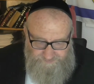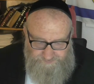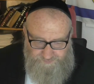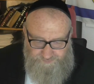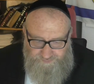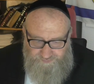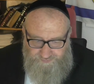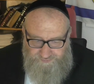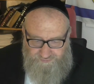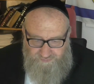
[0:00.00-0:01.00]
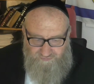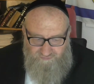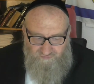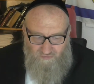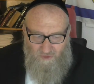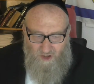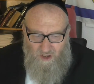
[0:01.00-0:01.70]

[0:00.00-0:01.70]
(silence)